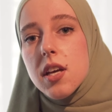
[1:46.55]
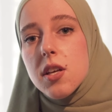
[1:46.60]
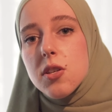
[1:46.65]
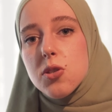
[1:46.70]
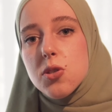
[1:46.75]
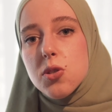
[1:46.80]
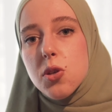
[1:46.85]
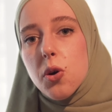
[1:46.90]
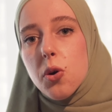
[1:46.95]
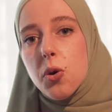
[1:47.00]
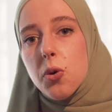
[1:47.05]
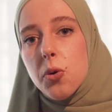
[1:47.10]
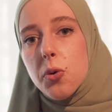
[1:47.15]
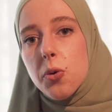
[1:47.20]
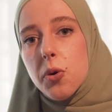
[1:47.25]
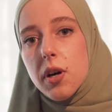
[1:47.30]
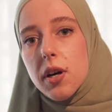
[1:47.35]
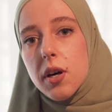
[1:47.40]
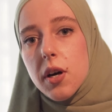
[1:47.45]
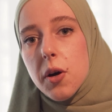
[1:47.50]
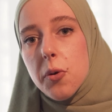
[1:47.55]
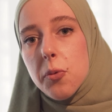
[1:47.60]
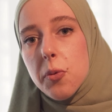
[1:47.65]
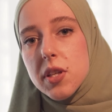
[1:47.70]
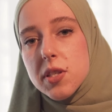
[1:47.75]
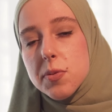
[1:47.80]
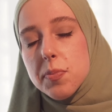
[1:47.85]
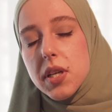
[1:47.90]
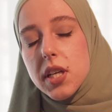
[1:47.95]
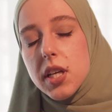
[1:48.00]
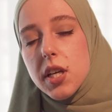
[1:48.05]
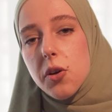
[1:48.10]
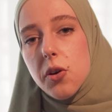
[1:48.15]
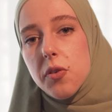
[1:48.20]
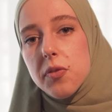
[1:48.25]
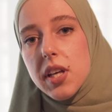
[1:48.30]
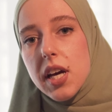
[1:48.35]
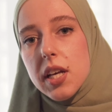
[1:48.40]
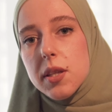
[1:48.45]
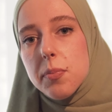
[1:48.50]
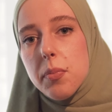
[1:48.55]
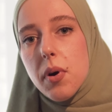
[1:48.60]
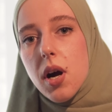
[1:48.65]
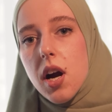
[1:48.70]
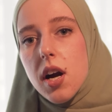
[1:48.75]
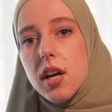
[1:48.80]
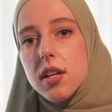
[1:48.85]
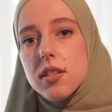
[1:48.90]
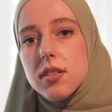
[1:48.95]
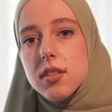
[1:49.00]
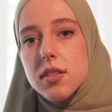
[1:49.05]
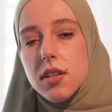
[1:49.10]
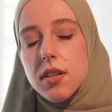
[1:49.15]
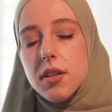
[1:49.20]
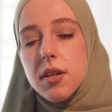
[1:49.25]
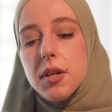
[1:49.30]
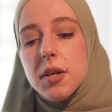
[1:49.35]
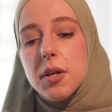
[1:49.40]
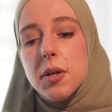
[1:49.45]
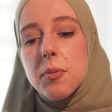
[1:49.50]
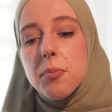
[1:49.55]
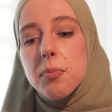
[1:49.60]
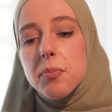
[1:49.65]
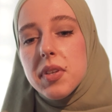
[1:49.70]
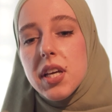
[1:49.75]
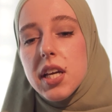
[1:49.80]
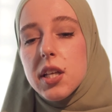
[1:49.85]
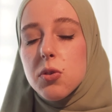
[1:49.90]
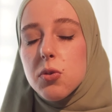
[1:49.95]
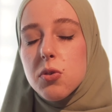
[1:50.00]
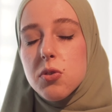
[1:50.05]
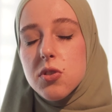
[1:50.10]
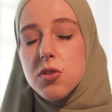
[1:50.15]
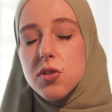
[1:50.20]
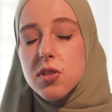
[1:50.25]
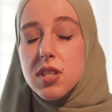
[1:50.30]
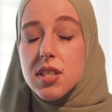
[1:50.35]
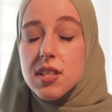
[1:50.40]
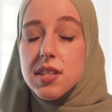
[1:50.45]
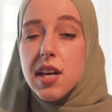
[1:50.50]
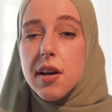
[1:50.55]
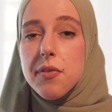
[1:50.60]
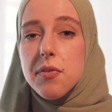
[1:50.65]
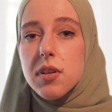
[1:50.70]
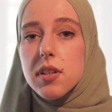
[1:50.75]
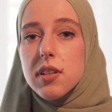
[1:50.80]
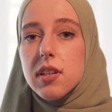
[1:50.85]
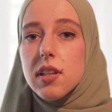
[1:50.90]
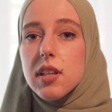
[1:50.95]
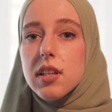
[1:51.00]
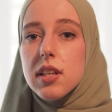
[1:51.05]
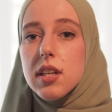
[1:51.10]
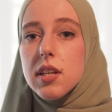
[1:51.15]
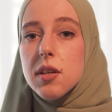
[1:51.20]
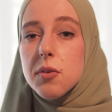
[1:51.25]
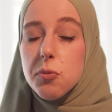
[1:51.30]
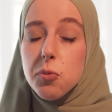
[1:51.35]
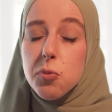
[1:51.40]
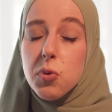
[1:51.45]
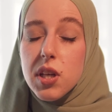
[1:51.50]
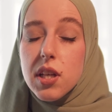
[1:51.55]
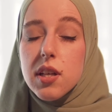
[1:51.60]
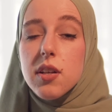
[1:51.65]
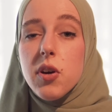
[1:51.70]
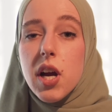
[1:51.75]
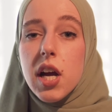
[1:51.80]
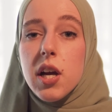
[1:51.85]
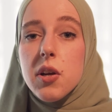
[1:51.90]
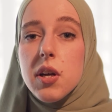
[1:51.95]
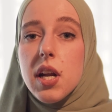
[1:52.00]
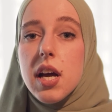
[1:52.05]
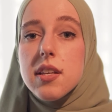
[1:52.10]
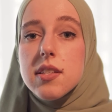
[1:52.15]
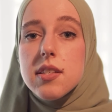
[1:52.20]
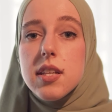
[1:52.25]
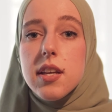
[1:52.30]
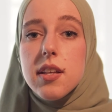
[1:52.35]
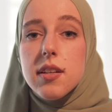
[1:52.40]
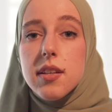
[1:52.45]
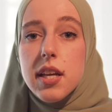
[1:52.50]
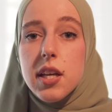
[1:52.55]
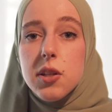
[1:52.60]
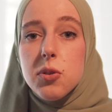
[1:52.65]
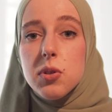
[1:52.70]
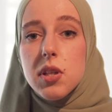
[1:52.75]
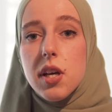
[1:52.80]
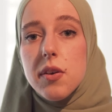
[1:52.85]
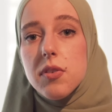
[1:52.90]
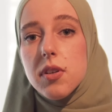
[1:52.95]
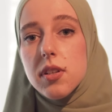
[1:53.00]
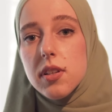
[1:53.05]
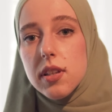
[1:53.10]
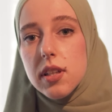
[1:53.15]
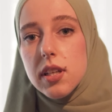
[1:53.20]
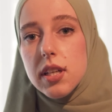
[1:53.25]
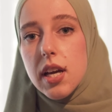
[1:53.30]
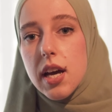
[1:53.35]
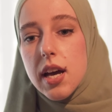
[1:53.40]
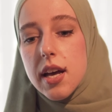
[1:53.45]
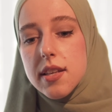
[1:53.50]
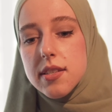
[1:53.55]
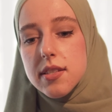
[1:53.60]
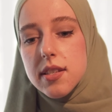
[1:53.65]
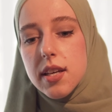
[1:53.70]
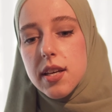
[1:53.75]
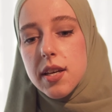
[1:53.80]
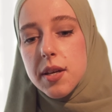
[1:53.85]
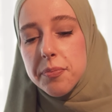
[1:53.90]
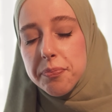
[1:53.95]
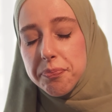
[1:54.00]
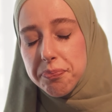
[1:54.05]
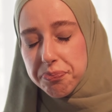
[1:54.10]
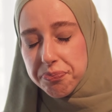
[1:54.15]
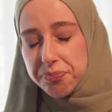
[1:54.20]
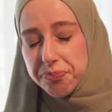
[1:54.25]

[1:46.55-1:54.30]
So when speaking of that part, NATO is definitely, we recognize that NATO definitely as a